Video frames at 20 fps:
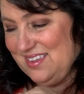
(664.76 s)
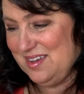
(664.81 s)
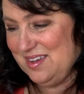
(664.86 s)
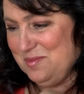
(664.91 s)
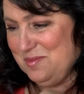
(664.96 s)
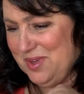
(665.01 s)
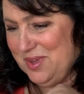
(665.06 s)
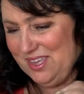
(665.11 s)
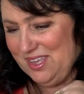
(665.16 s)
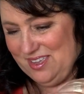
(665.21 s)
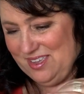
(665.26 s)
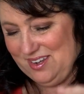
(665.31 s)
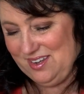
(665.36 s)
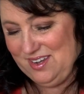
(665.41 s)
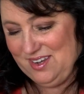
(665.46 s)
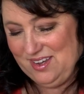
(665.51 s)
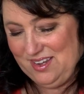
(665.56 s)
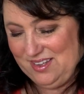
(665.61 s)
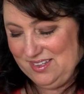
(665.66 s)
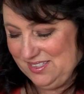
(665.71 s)
Oh my
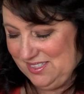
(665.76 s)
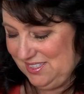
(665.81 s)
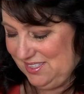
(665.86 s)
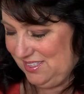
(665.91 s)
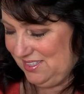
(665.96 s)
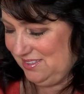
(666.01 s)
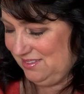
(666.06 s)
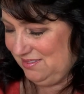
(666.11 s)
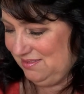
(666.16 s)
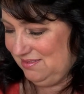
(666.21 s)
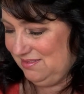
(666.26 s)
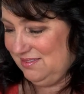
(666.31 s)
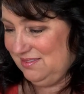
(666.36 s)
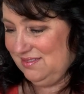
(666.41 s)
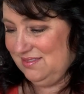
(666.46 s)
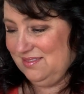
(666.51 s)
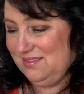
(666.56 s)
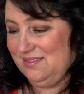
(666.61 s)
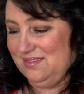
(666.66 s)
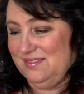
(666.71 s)
goodness,
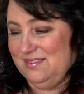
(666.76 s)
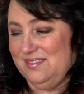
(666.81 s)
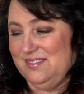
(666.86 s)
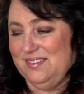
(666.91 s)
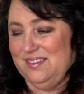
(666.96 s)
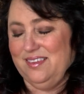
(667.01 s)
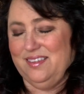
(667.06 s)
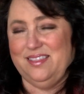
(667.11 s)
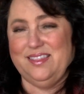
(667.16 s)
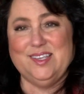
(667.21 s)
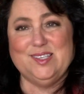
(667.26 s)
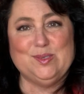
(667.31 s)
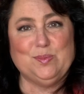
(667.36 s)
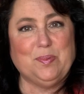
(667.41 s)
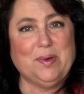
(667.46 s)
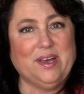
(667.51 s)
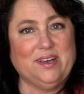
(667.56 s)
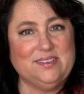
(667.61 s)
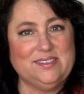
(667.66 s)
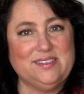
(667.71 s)
this
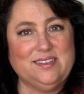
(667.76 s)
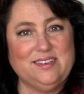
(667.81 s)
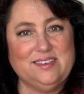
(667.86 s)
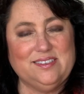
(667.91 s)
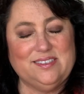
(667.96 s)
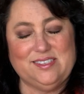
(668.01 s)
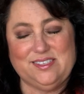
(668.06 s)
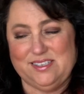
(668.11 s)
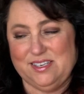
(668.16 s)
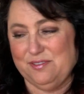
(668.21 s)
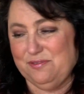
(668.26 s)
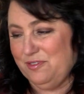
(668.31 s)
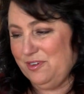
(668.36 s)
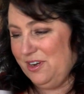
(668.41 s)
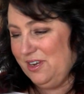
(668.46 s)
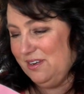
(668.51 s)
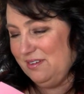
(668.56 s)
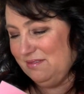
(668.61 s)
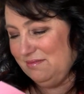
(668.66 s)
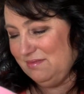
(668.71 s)
box looks
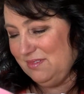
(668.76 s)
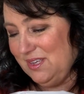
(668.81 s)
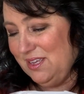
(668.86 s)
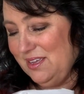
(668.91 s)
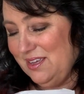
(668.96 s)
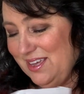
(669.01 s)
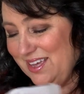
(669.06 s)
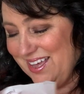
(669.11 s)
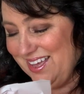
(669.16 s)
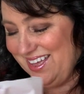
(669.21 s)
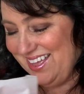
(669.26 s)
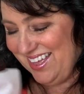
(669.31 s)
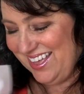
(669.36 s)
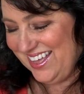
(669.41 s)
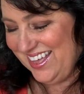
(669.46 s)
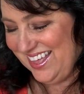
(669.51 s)
different.